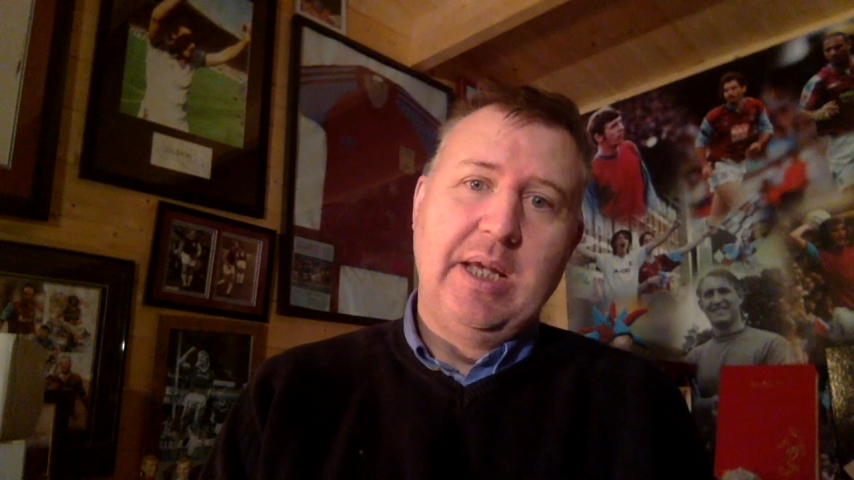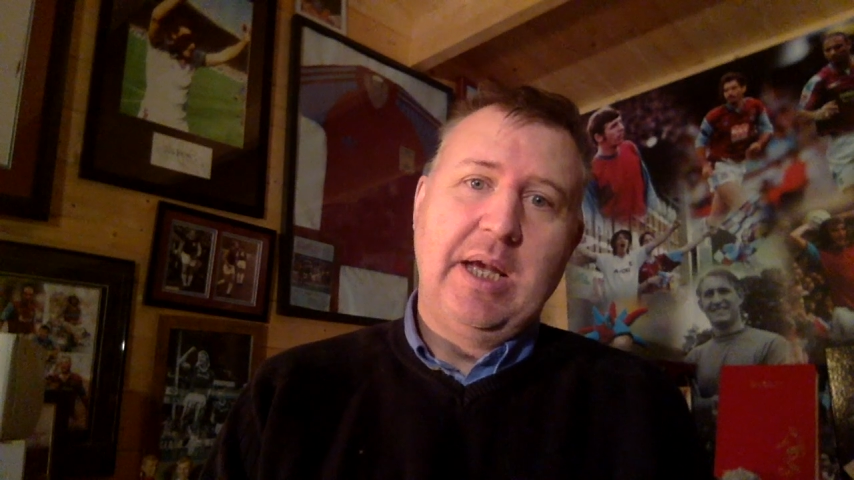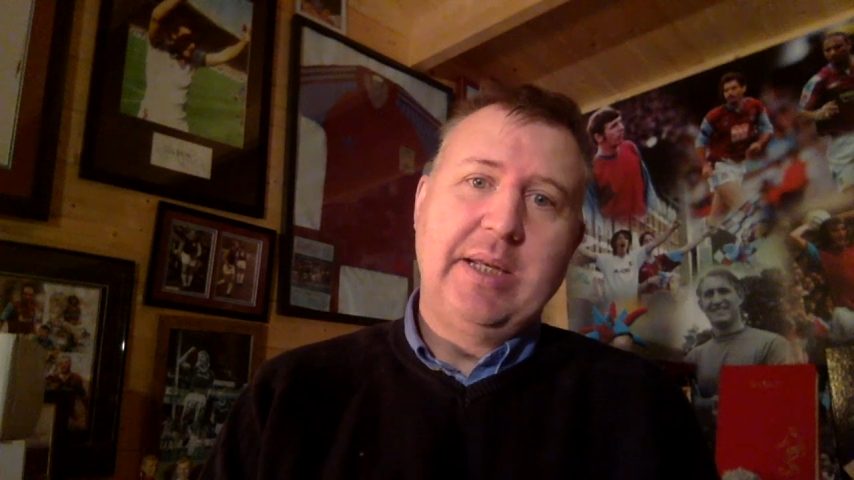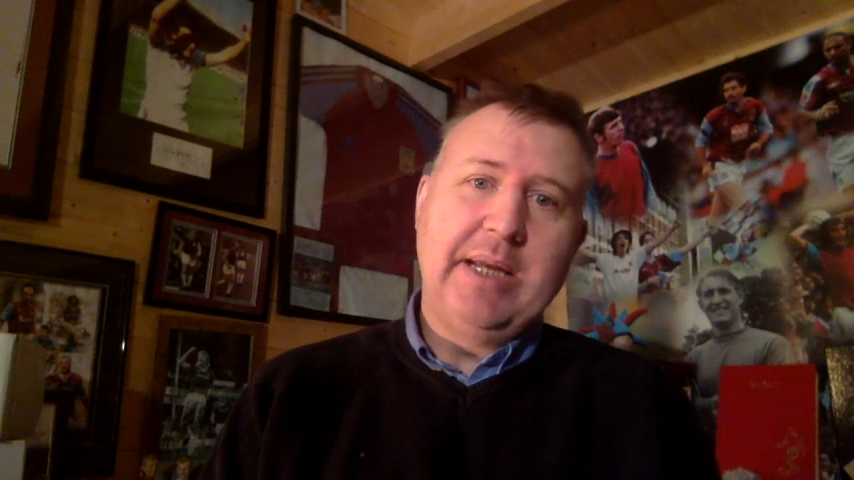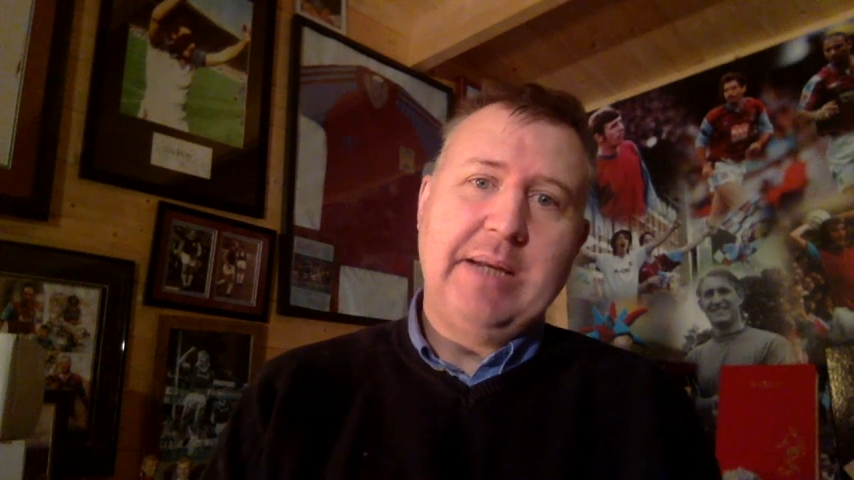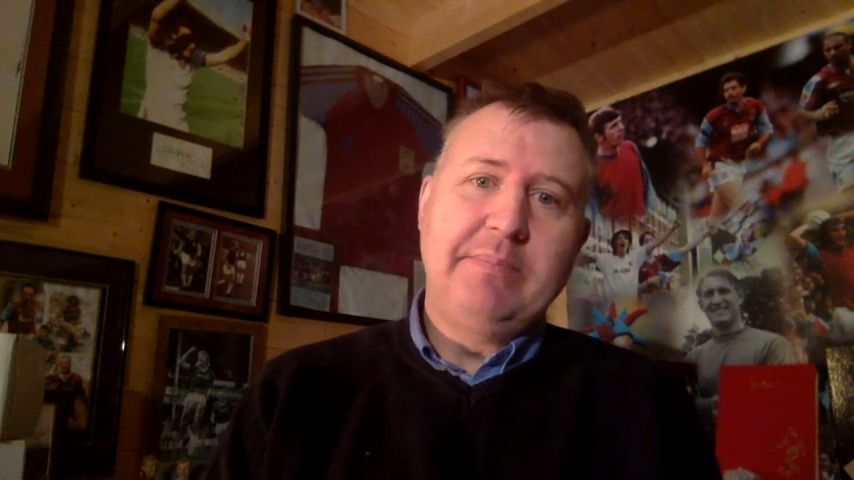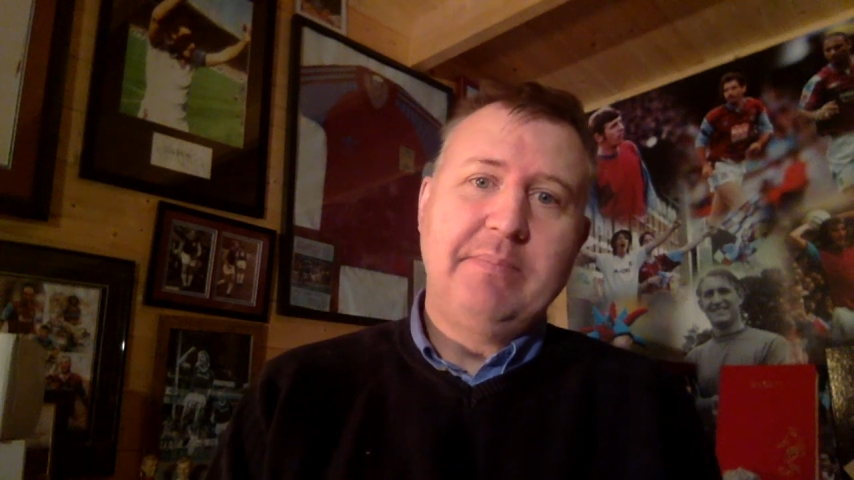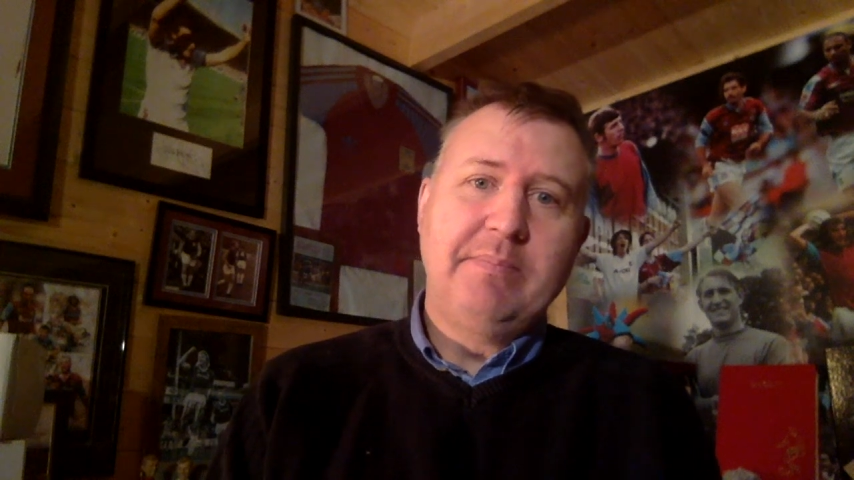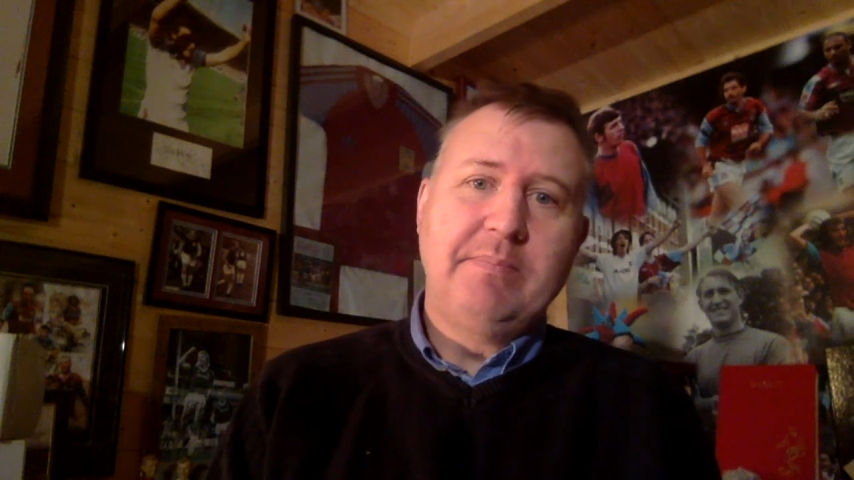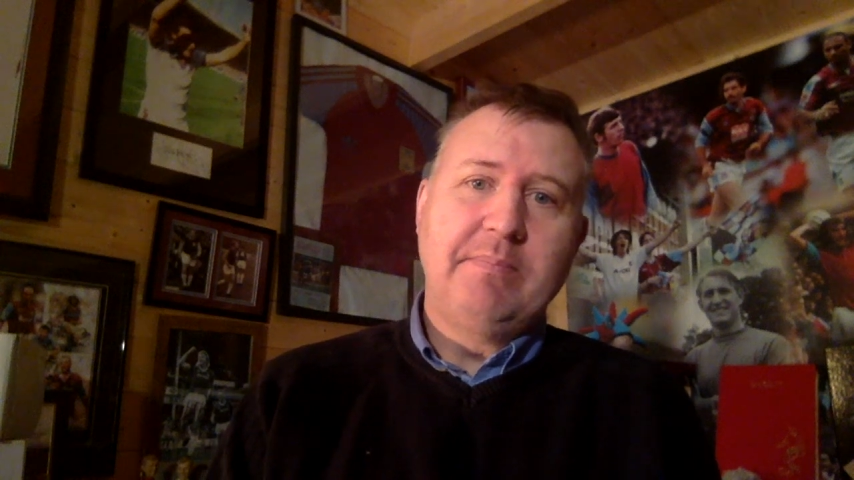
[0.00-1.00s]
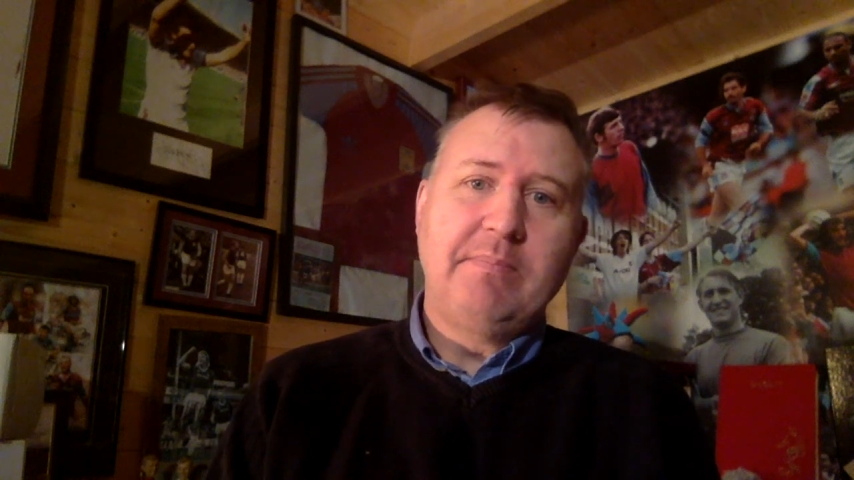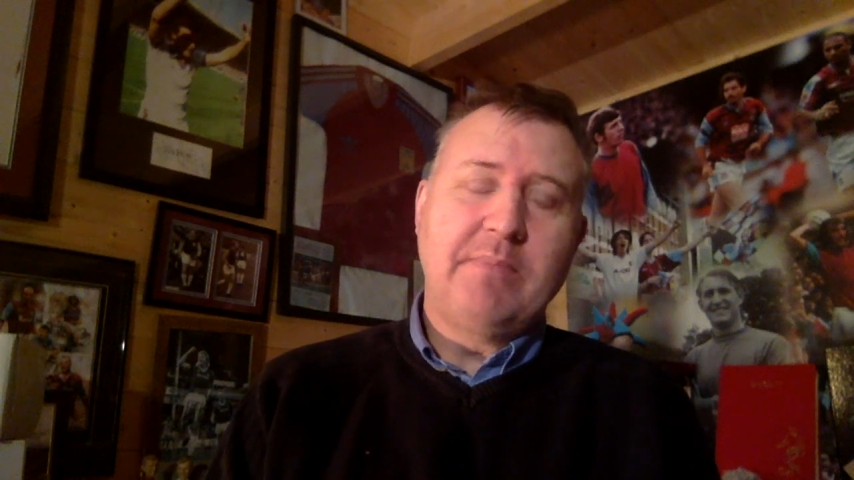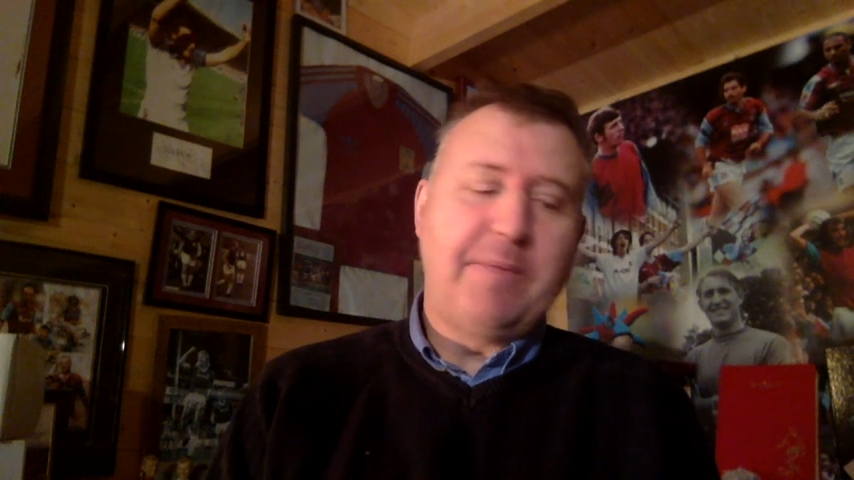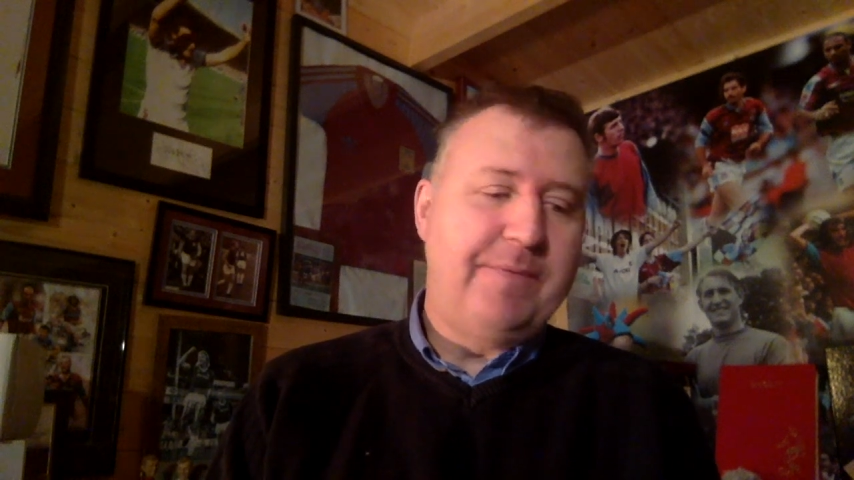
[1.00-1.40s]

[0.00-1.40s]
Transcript: And then the